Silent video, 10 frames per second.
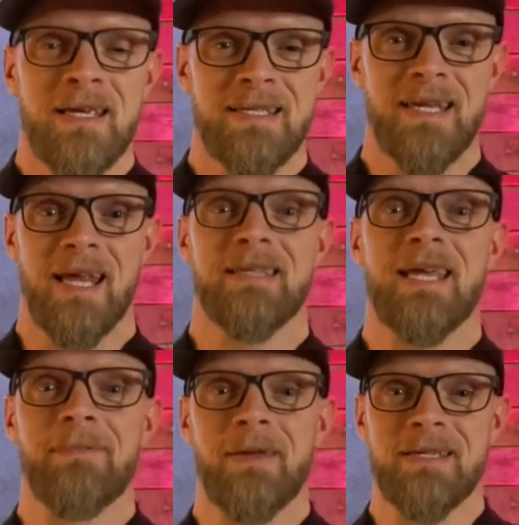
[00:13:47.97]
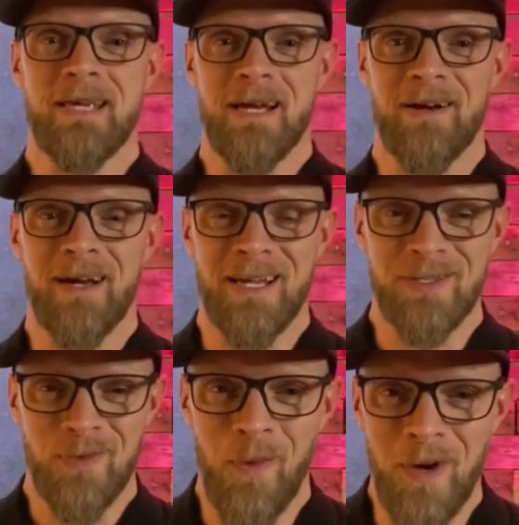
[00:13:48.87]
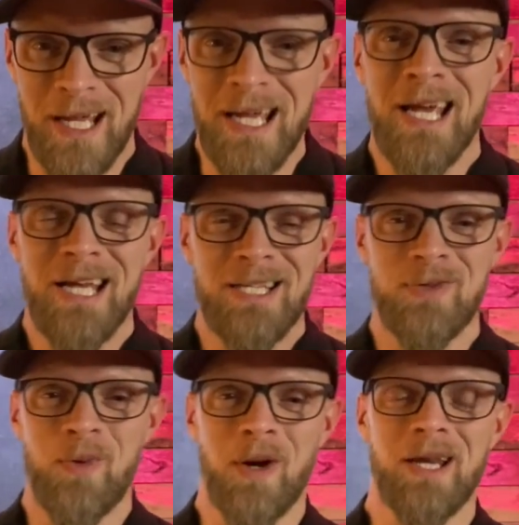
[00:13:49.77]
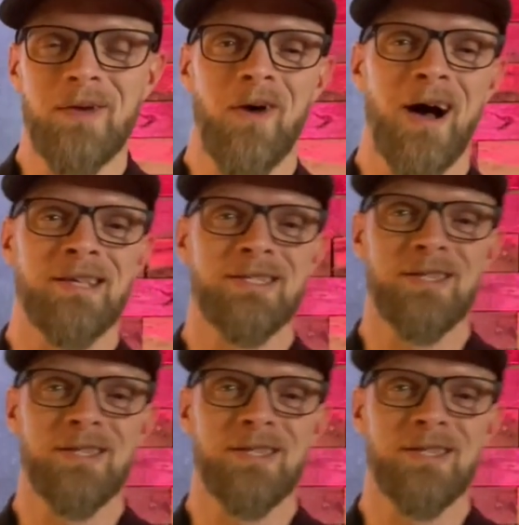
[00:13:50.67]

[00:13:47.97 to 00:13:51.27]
see that take place here in 2021.